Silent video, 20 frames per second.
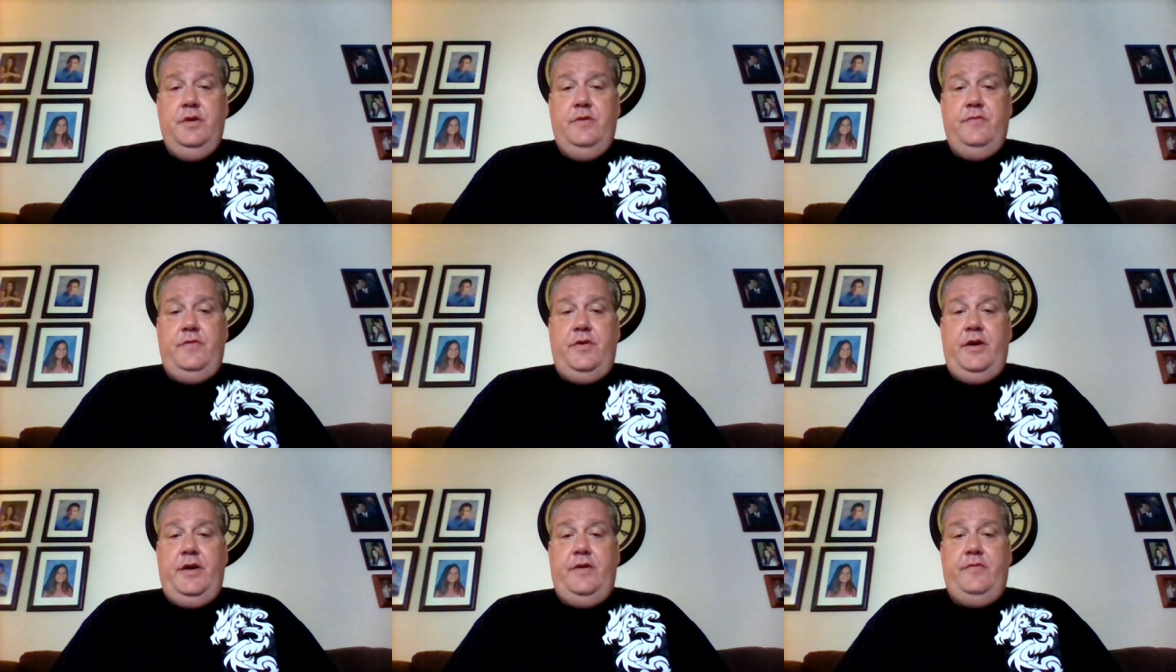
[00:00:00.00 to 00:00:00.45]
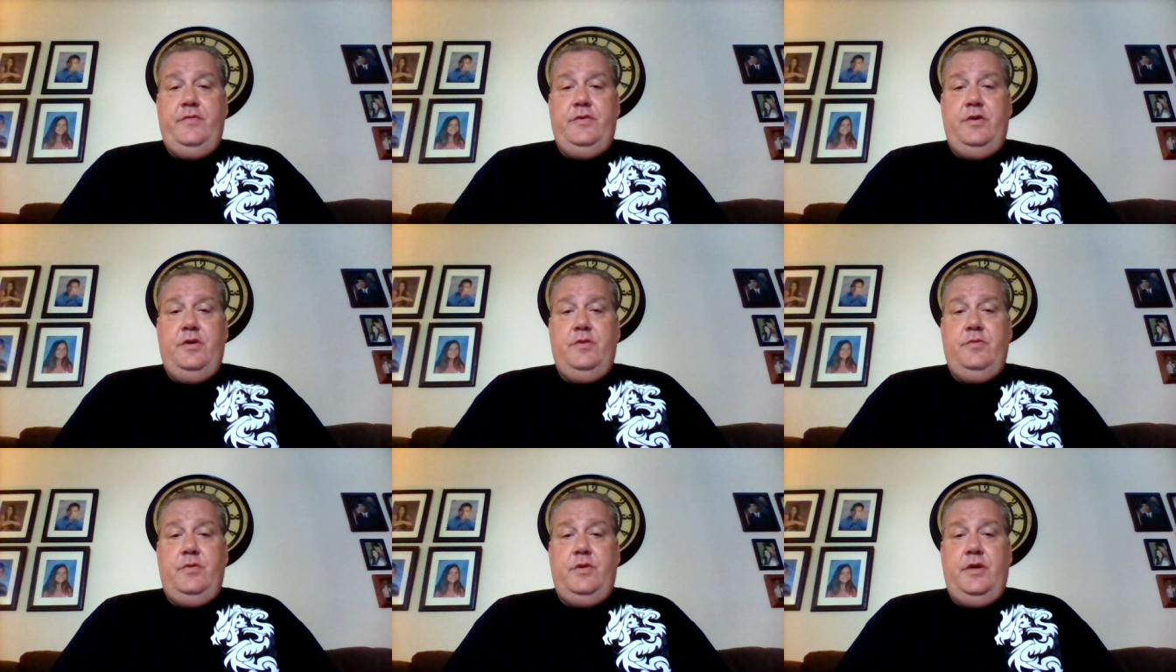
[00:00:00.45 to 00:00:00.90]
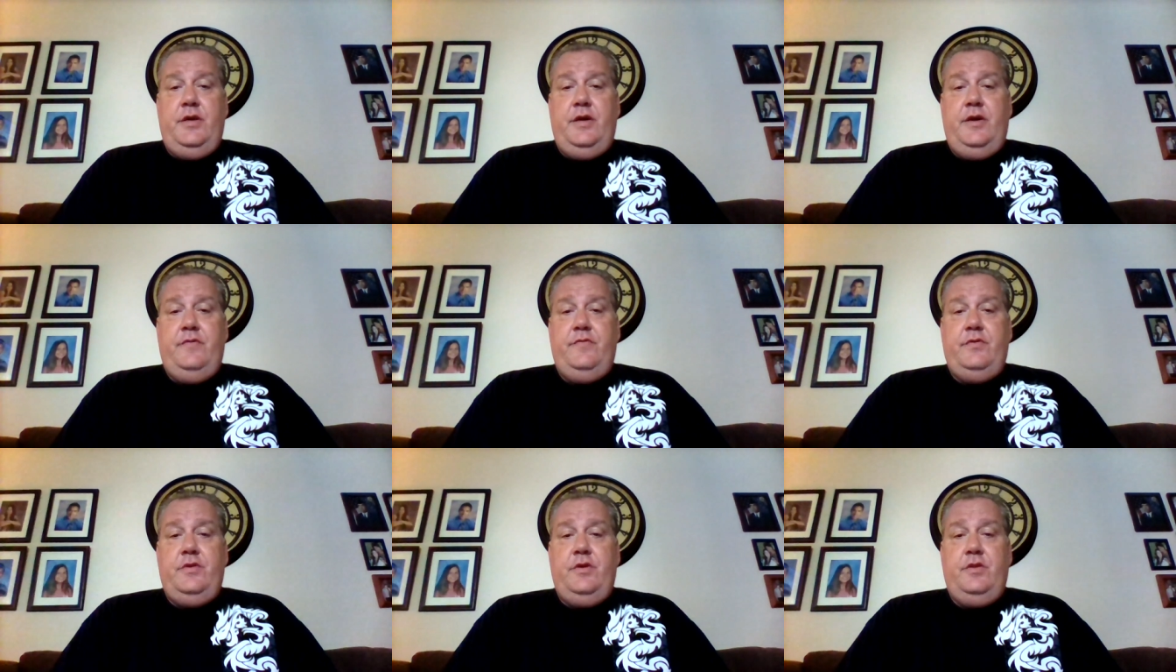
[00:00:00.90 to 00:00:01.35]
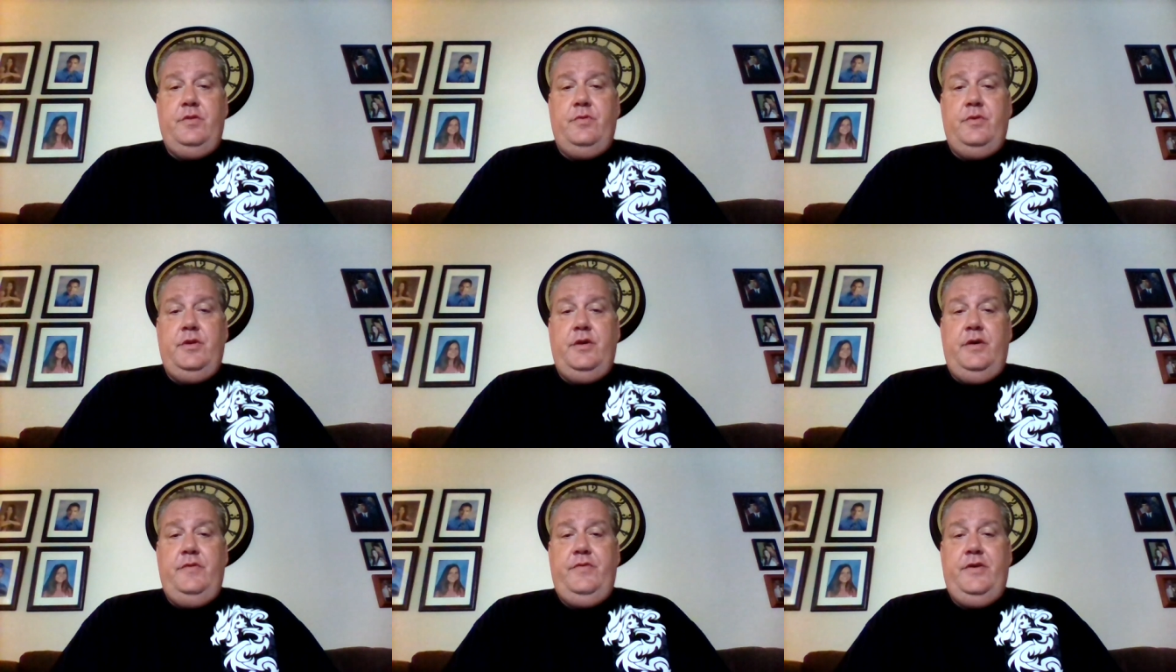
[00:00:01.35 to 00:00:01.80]
If I have another one, I have another
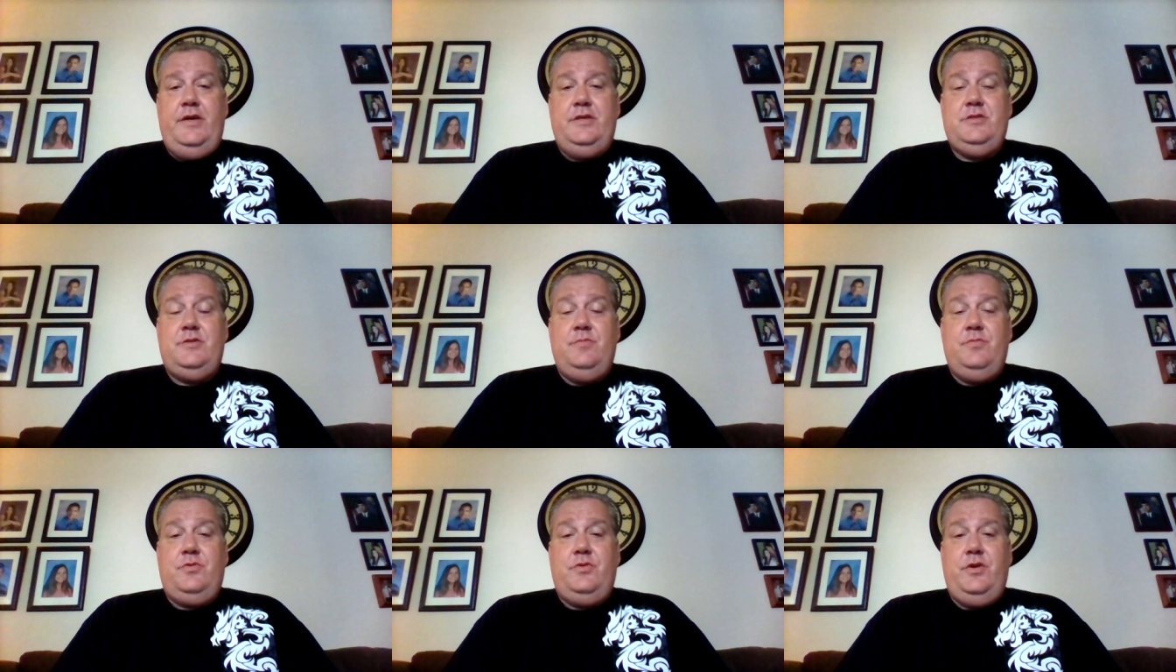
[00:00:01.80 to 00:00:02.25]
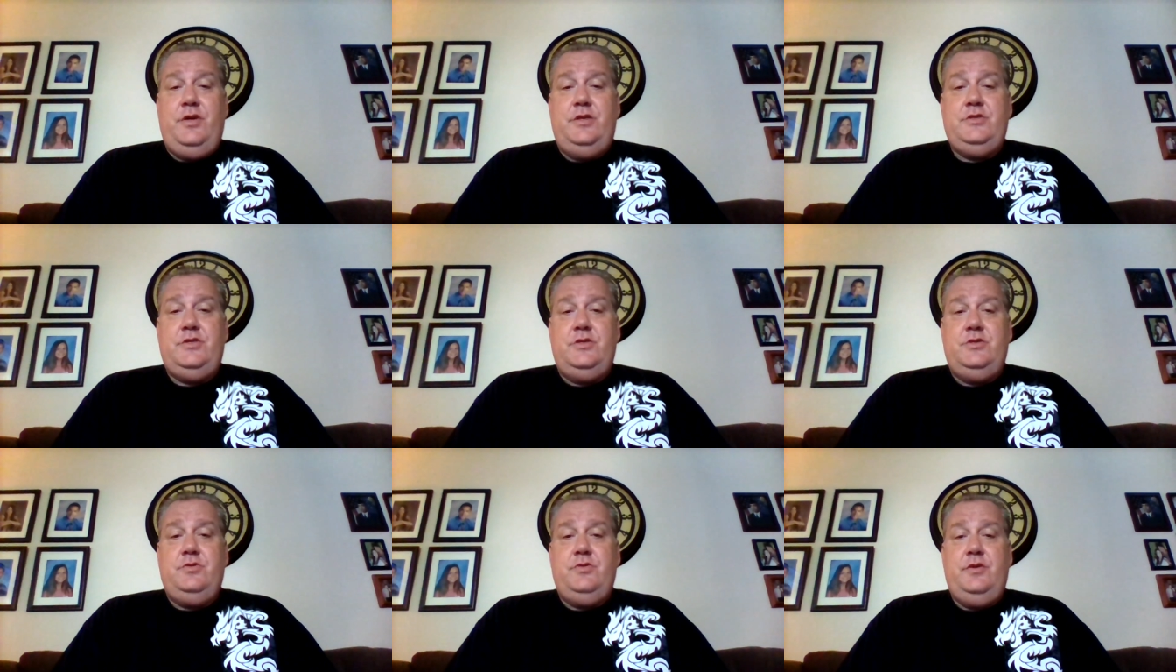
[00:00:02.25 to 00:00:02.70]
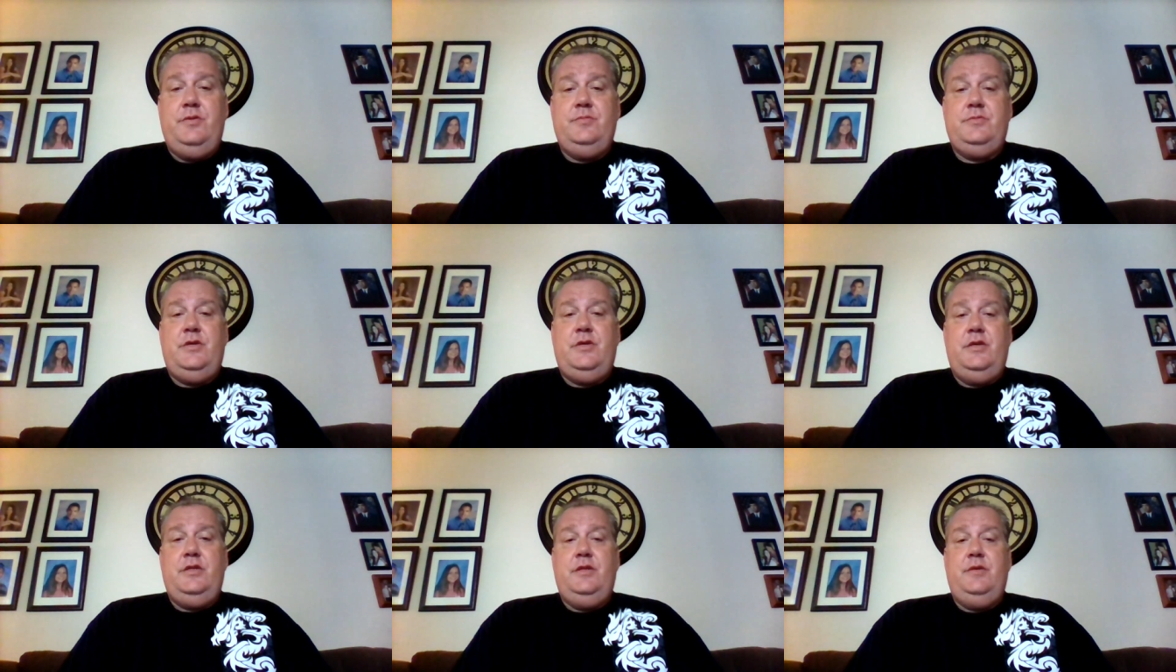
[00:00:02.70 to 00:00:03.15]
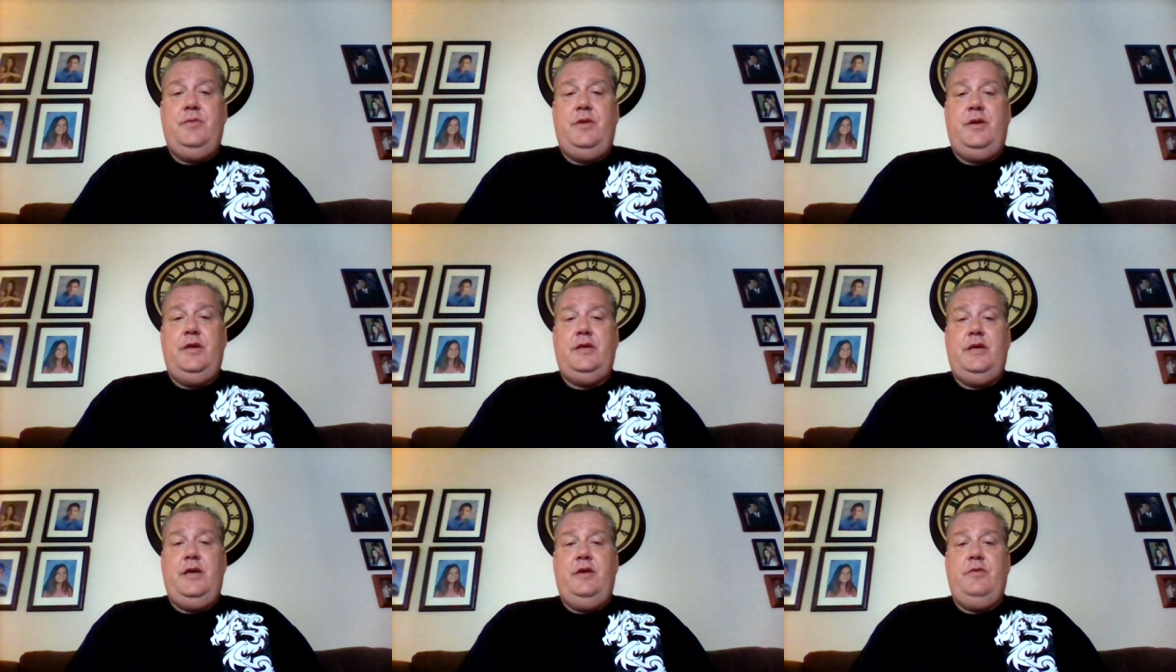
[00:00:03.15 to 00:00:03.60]
one. I've had some crazy dreams lately, but
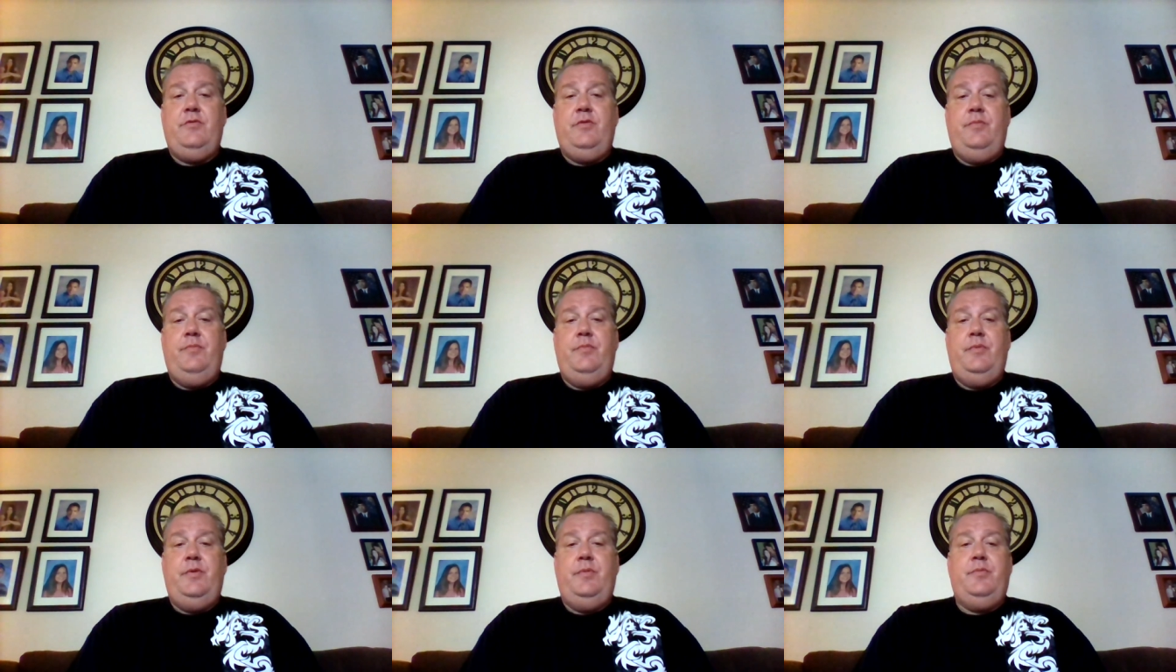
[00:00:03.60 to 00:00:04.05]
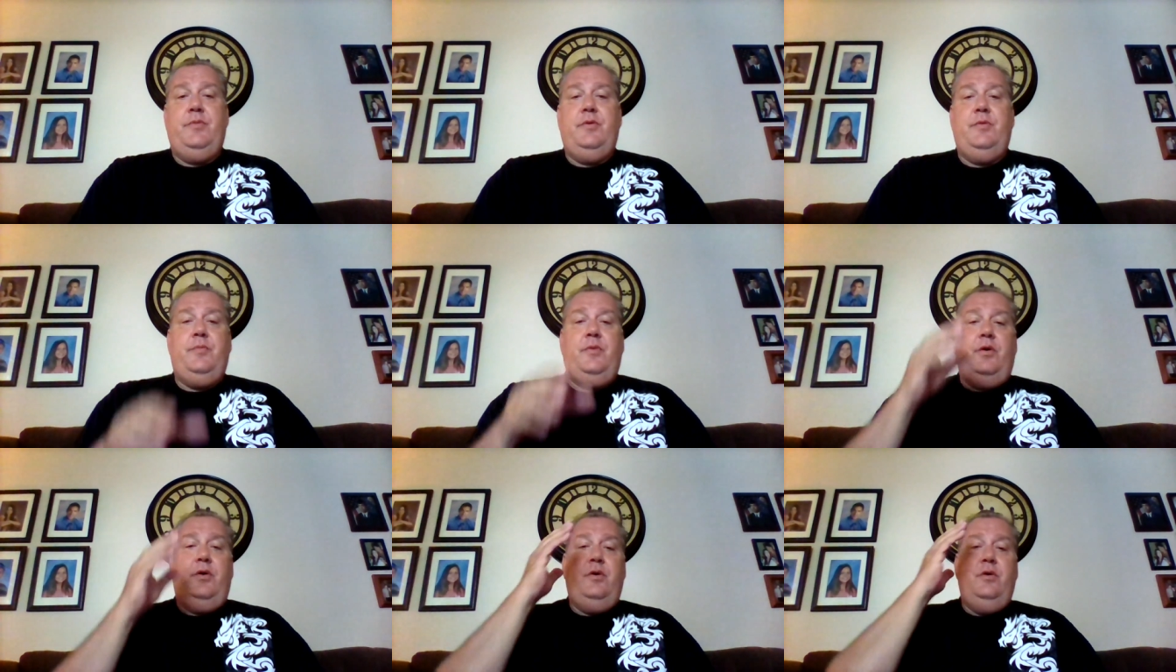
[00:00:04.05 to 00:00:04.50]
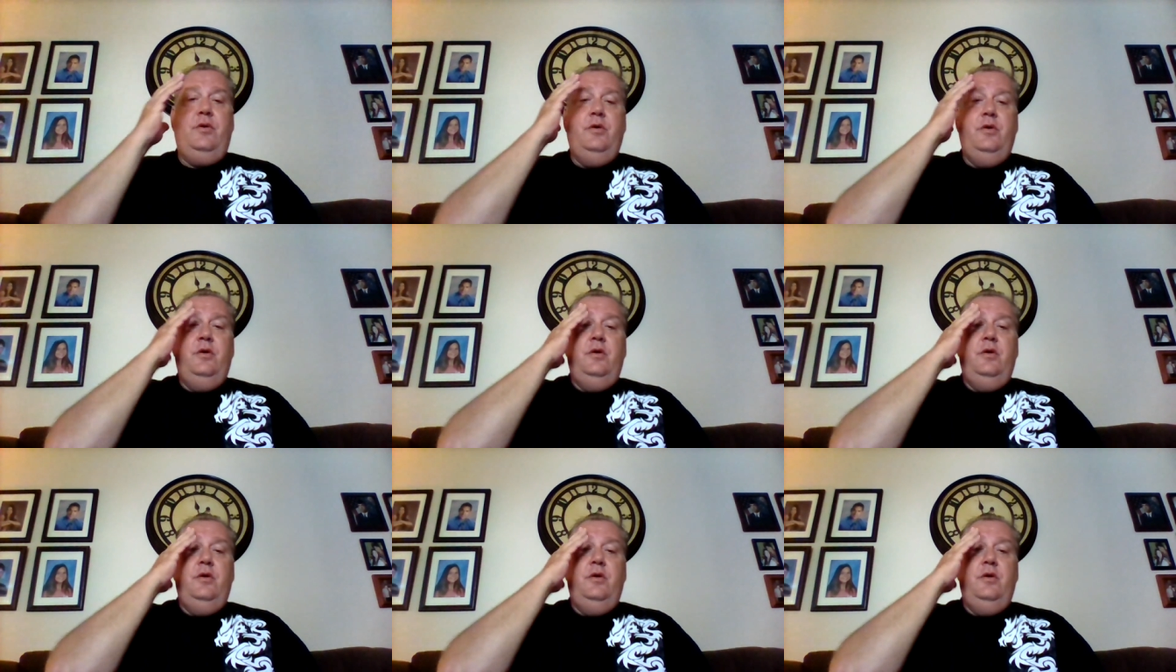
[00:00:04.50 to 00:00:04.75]
I can't remember them all.